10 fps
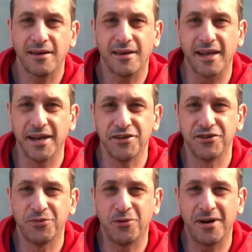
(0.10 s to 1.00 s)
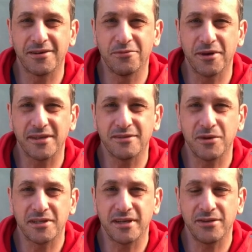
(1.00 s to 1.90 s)
G'day YouTube, welcome back to
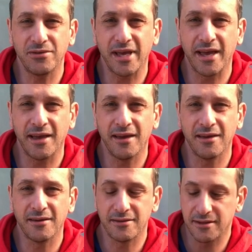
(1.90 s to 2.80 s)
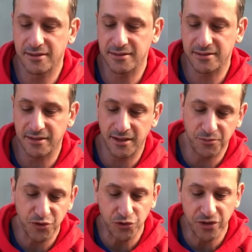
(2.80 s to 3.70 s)
my channel, and it's time
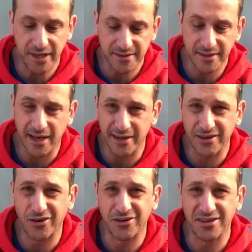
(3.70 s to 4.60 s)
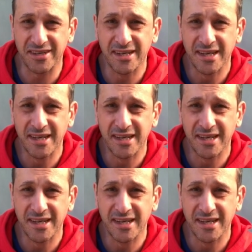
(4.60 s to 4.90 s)
to get started on